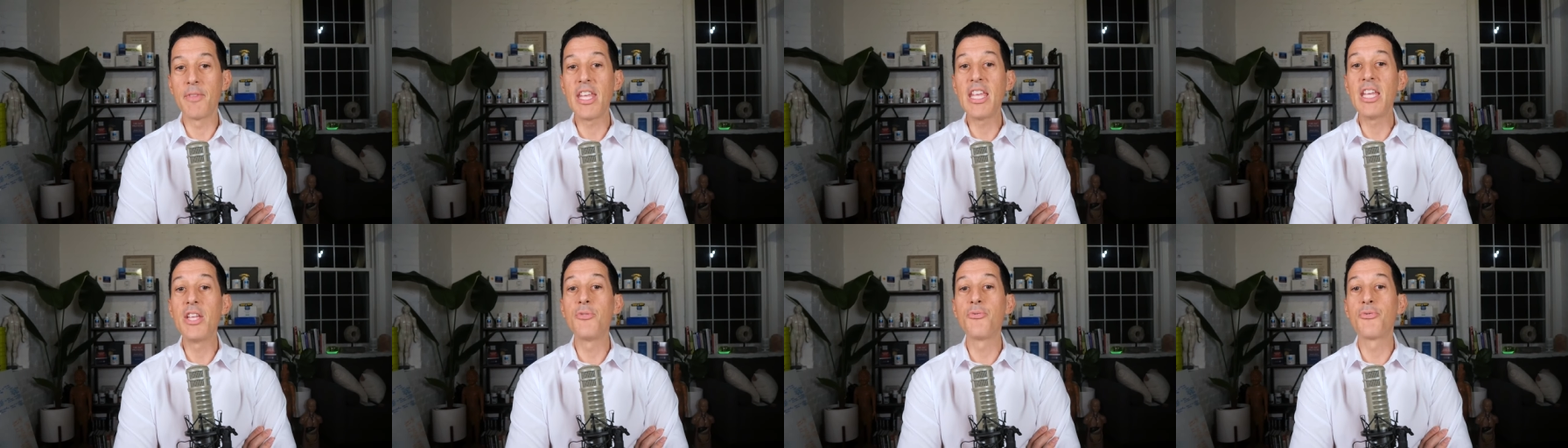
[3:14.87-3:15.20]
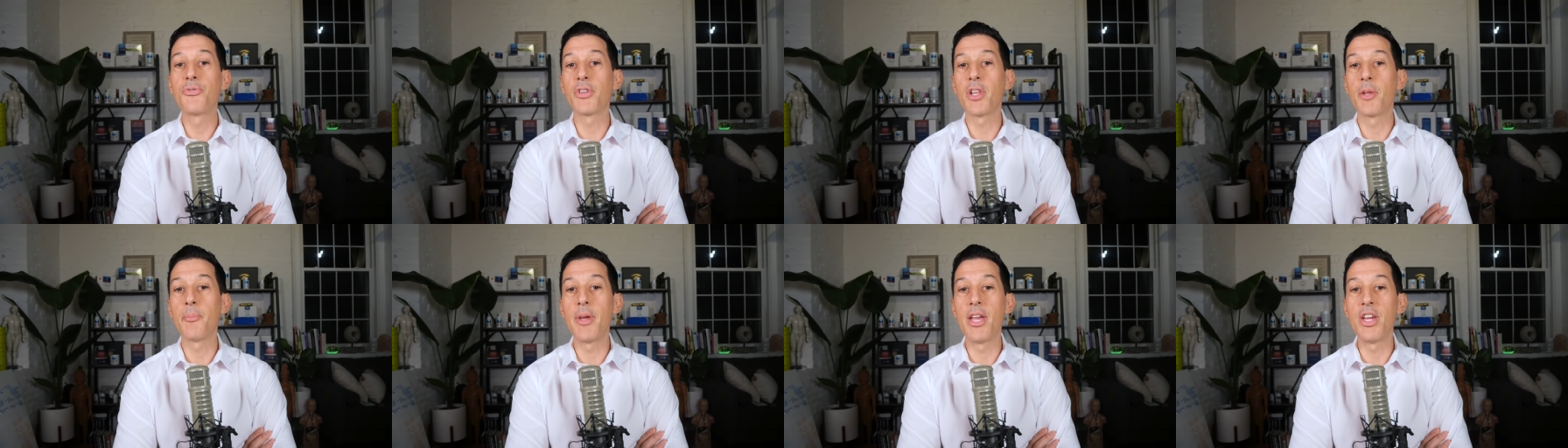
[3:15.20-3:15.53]

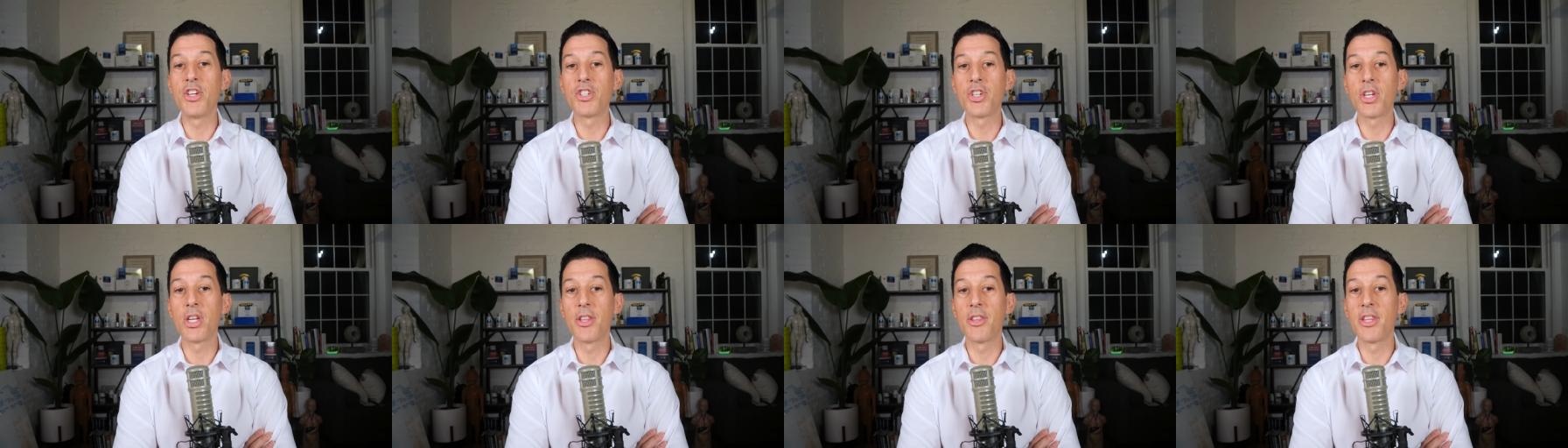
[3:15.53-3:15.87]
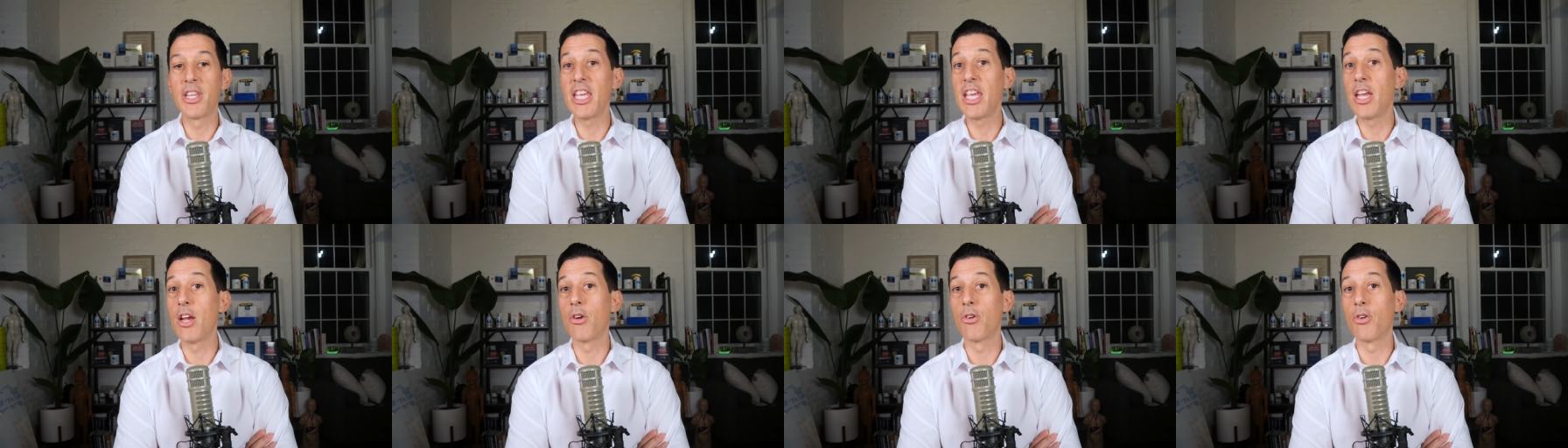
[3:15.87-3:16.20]
inflammation in
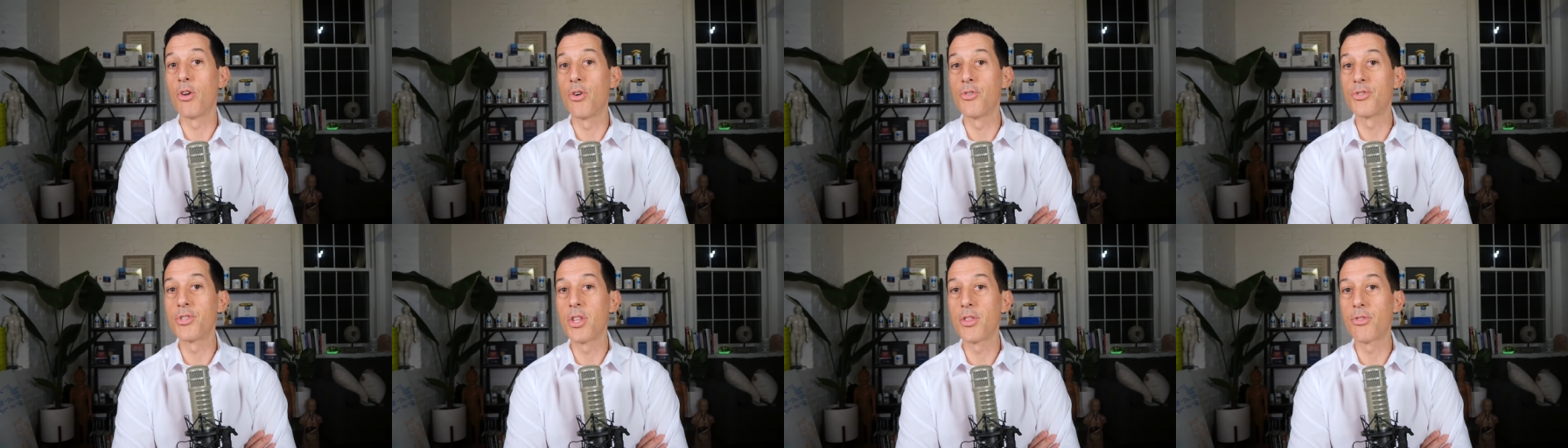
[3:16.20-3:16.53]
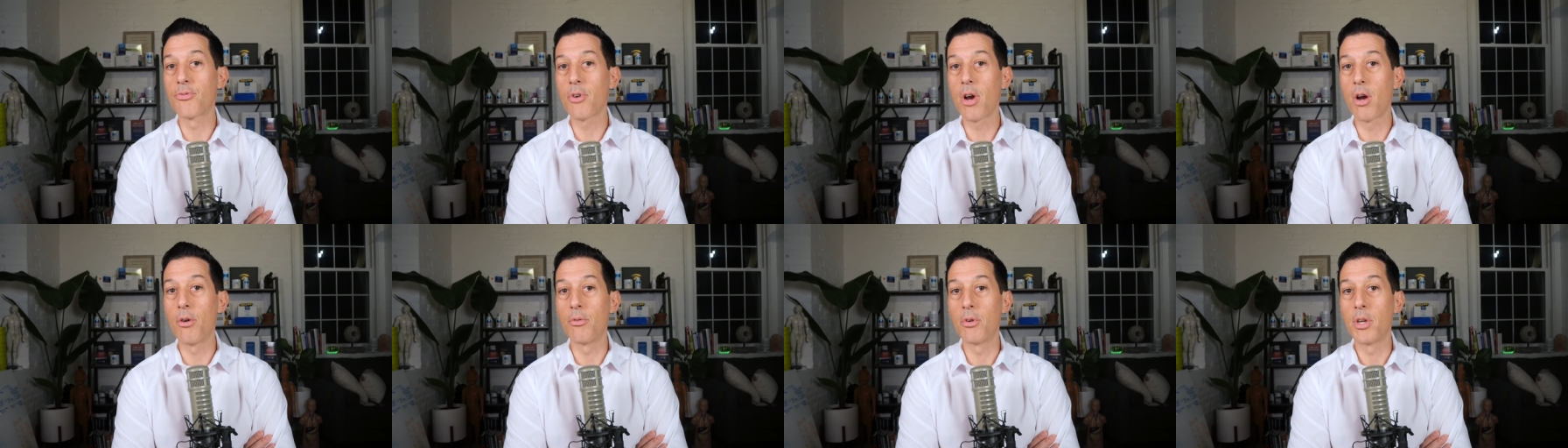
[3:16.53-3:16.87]
the ear, nose, and
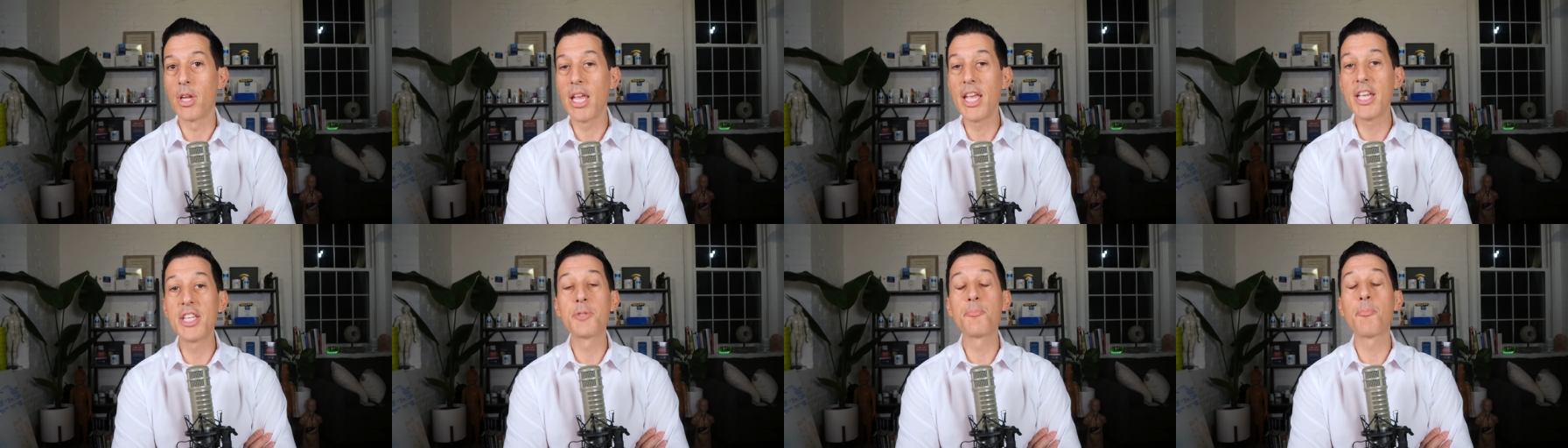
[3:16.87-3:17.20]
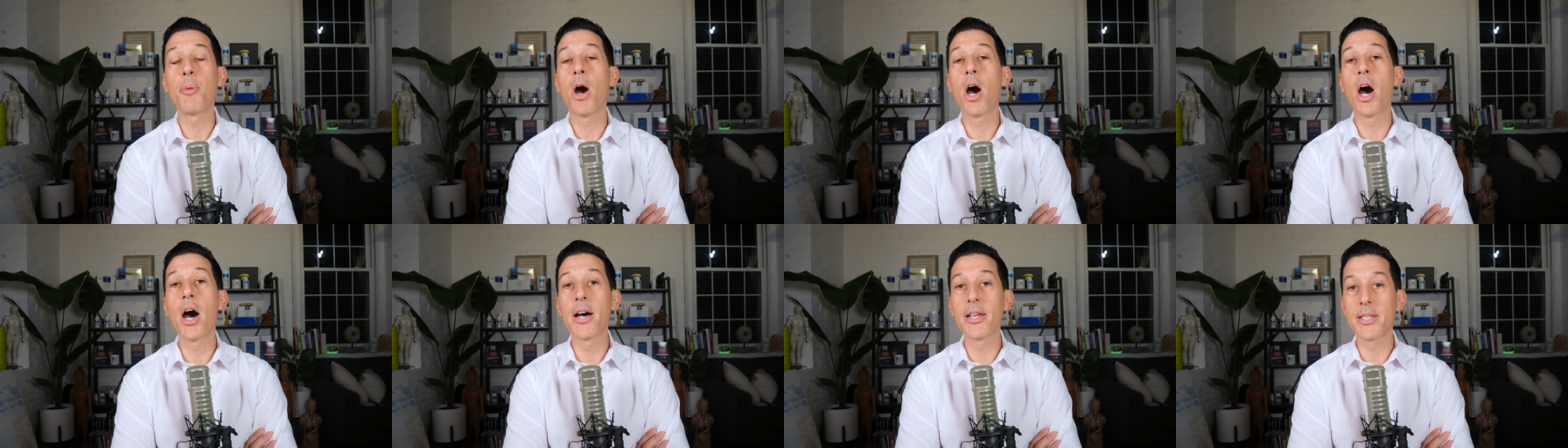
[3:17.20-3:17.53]
throat. It's
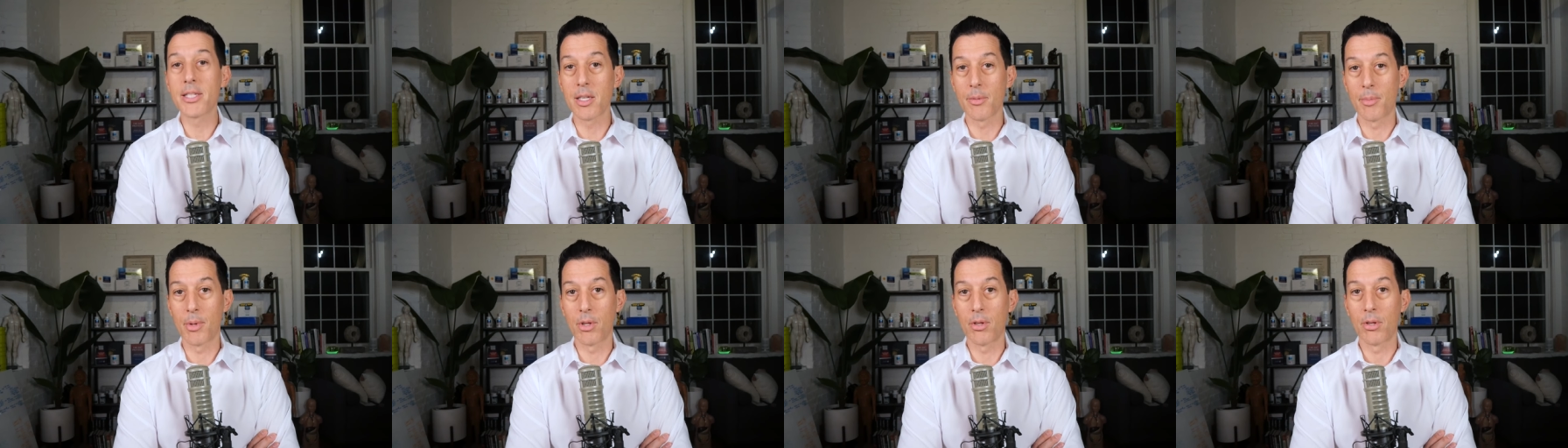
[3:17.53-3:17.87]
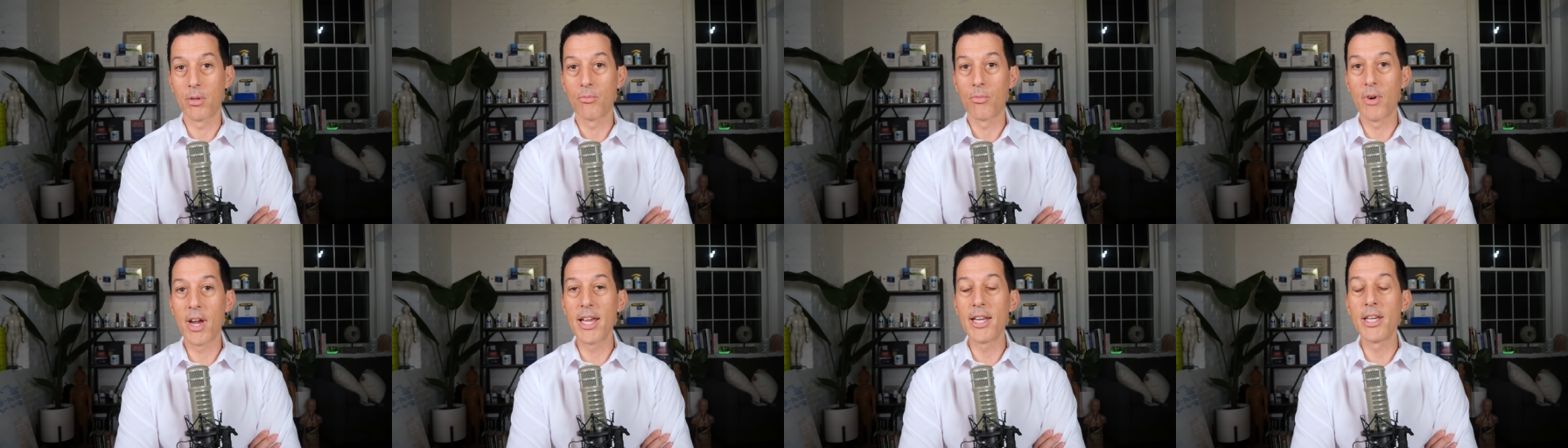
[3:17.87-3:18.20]
possible,
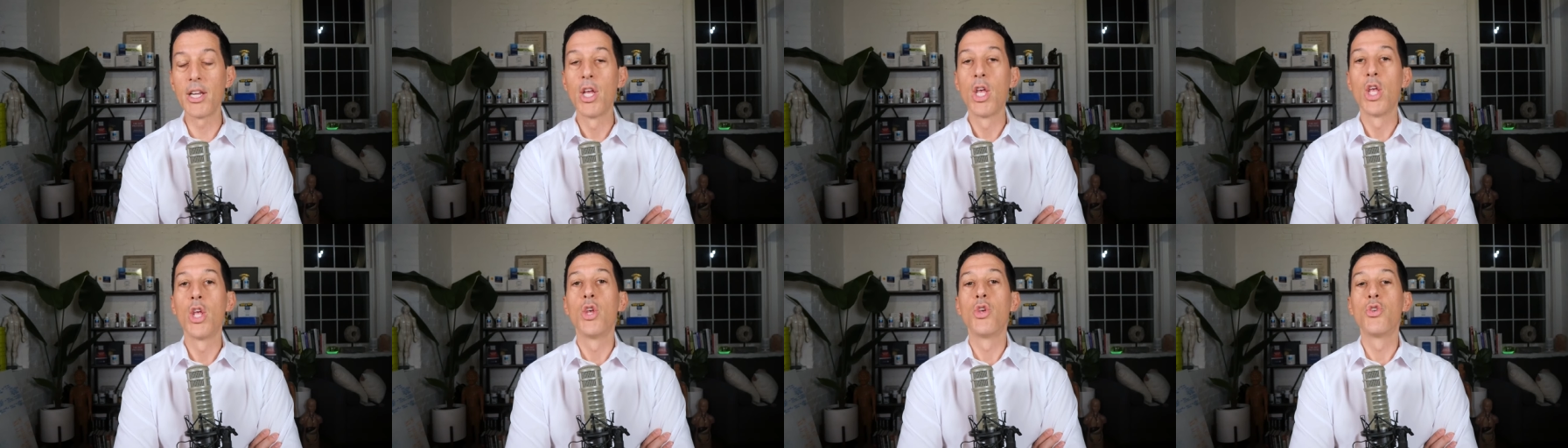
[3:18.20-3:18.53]
right?